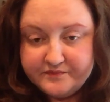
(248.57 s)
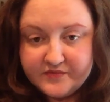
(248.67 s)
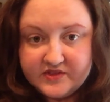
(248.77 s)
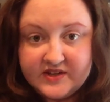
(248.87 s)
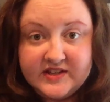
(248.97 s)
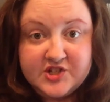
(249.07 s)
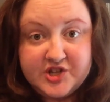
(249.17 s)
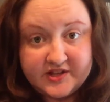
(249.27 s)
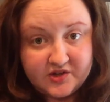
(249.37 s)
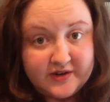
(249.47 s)
they need to
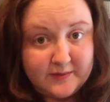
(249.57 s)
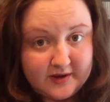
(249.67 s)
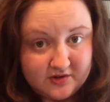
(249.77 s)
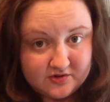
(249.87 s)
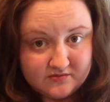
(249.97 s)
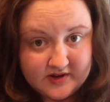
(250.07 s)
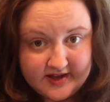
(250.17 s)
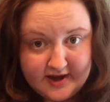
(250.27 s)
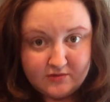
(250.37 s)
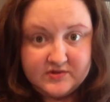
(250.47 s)
check their email
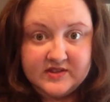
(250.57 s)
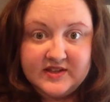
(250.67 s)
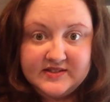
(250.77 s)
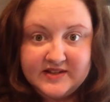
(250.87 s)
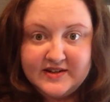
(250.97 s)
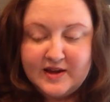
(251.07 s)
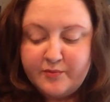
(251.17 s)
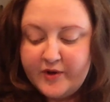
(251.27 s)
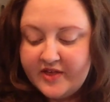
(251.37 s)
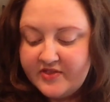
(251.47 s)
account that they signed up
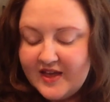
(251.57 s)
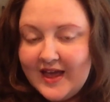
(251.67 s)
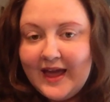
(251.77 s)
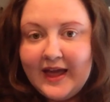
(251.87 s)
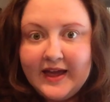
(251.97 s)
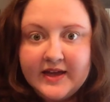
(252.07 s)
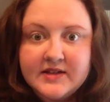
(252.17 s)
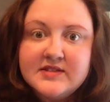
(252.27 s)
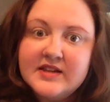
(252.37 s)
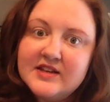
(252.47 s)
with,
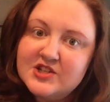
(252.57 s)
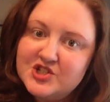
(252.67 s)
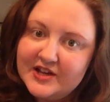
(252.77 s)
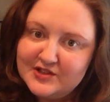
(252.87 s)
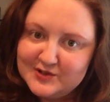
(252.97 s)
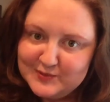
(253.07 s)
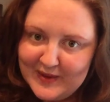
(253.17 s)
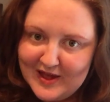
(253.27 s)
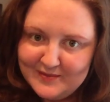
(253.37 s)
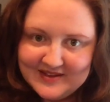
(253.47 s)
and they need to check their
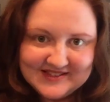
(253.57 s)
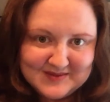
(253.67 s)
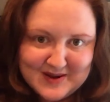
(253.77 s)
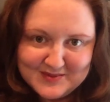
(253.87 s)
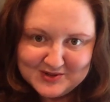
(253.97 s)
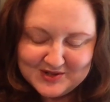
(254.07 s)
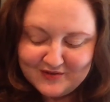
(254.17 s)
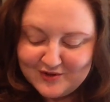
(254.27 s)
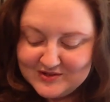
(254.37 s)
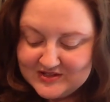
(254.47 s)
spam, because sometimes your
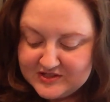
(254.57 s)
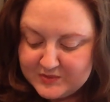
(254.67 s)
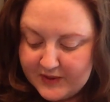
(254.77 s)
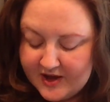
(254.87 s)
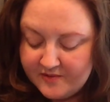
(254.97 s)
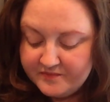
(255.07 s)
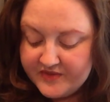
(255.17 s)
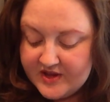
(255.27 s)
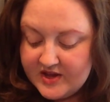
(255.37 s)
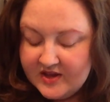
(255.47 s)
stuff goes into spam.
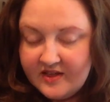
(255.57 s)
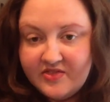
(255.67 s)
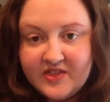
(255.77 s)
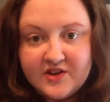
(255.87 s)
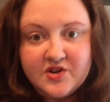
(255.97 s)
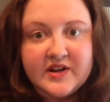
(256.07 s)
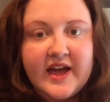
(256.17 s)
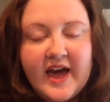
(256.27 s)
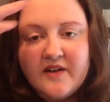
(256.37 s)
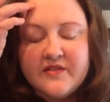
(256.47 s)
And then you're going to
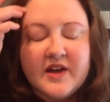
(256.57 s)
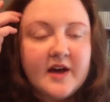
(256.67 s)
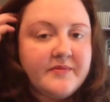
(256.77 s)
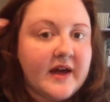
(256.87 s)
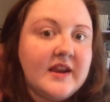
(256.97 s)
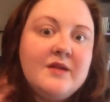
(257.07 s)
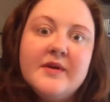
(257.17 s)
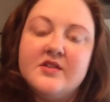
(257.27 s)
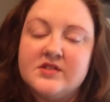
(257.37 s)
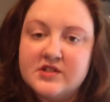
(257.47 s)
have, that
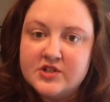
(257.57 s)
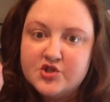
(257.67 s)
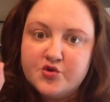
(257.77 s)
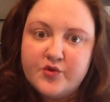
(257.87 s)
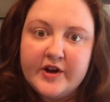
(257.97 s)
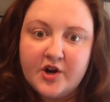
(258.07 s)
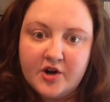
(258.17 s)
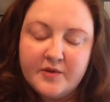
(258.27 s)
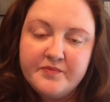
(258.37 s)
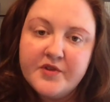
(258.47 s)
email is going to
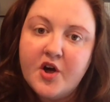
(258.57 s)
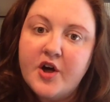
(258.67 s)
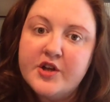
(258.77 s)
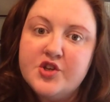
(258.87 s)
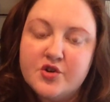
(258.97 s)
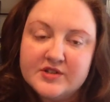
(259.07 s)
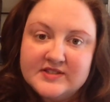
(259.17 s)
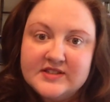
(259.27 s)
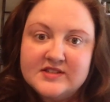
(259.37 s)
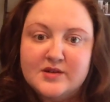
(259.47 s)
trigger on your
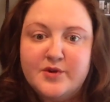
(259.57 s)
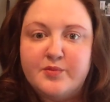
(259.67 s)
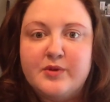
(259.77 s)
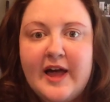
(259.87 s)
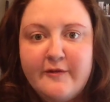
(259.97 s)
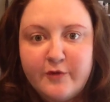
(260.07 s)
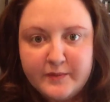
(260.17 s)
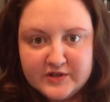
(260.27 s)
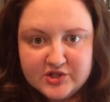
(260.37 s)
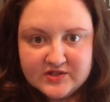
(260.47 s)
system, your platform
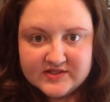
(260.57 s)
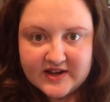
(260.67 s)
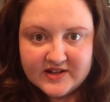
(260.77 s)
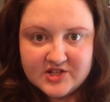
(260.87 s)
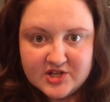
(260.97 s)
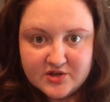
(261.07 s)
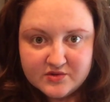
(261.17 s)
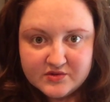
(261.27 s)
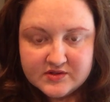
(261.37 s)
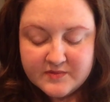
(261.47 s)
that you decide to
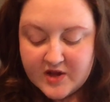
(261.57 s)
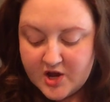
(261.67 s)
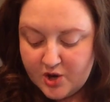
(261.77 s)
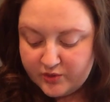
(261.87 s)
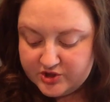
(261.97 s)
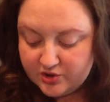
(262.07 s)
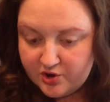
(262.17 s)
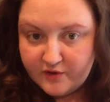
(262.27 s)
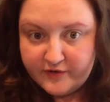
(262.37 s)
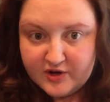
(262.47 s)
use, which I'll
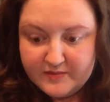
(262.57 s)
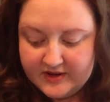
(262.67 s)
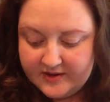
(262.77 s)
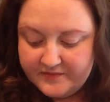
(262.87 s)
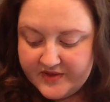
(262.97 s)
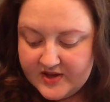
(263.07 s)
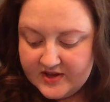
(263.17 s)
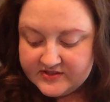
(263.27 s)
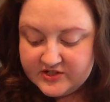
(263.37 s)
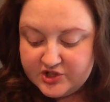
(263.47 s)
go over in a minute.
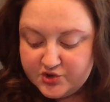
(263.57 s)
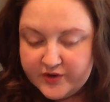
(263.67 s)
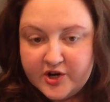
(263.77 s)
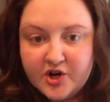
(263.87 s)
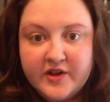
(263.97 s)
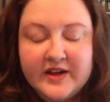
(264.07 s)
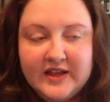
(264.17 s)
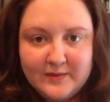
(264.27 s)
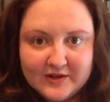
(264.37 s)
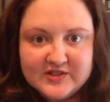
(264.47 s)
It's going to trigger an
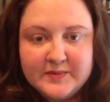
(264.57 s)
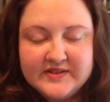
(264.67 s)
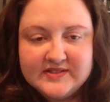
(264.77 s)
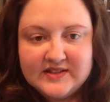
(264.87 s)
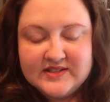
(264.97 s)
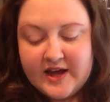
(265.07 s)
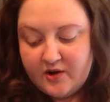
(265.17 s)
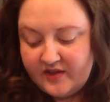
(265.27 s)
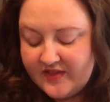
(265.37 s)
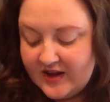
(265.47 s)
email to be sent
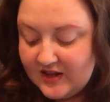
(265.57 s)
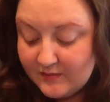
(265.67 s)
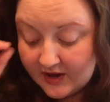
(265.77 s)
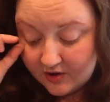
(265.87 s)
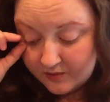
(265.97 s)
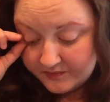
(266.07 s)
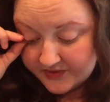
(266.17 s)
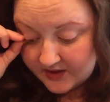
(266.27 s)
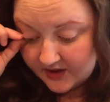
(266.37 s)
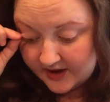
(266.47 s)
out. And that email,
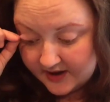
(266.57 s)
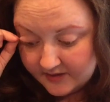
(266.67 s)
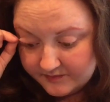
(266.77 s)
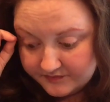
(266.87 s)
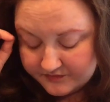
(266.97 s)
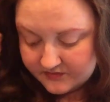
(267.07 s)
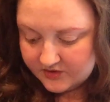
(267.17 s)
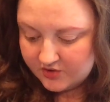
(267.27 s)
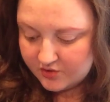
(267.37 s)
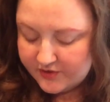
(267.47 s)

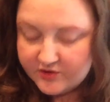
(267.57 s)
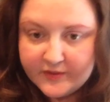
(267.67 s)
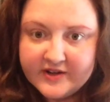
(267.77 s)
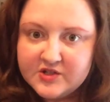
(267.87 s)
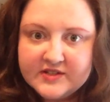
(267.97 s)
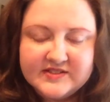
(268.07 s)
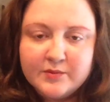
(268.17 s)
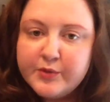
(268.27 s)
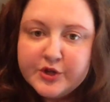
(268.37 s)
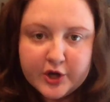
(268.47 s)
you're going to write a
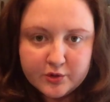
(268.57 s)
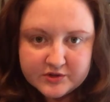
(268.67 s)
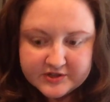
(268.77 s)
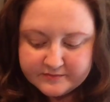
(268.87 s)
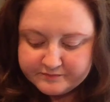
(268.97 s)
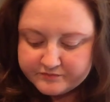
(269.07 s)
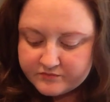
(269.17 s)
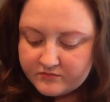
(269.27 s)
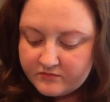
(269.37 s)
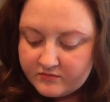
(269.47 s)
simple note,
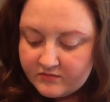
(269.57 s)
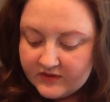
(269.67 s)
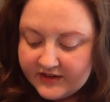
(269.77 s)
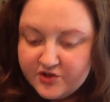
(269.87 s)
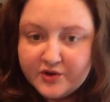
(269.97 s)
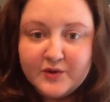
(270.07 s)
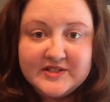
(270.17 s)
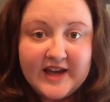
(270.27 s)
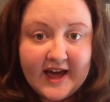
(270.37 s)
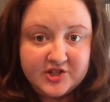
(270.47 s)
and you're going to
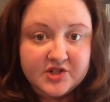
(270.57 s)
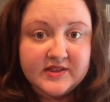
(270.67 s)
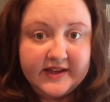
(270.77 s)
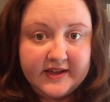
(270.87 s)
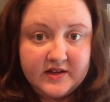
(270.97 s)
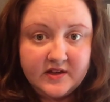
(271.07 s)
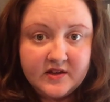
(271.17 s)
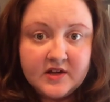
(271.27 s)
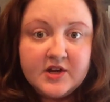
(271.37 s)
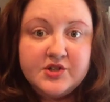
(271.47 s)
attach a link
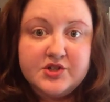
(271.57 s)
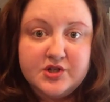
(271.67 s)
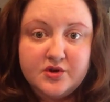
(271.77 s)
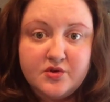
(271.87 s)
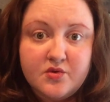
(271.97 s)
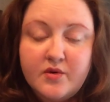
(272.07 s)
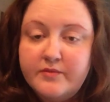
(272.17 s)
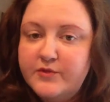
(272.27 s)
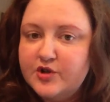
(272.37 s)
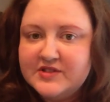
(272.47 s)
to
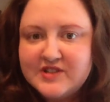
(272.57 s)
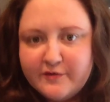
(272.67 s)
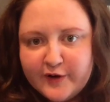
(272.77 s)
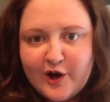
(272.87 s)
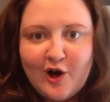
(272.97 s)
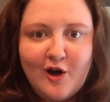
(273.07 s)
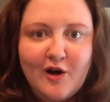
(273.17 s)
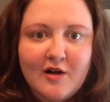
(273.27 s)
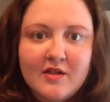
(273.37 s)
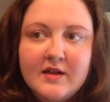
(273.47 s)
your discovery
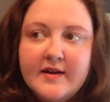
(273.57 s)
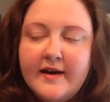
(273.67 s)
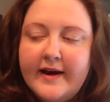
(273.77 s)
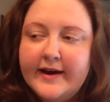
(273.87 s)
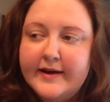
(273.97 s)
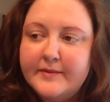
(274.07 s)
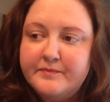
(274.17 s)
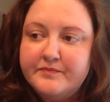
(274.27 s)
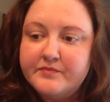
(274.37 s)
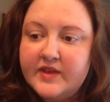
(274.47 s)
call
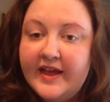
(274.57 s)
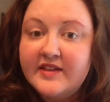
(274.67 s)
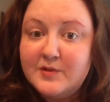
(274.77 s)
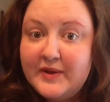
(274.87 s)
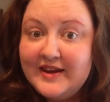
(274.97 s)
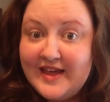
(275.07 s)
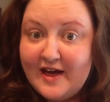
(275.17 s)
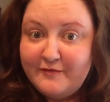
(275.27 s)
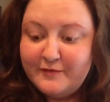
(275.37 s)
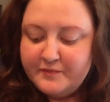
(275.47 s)
and the PDF.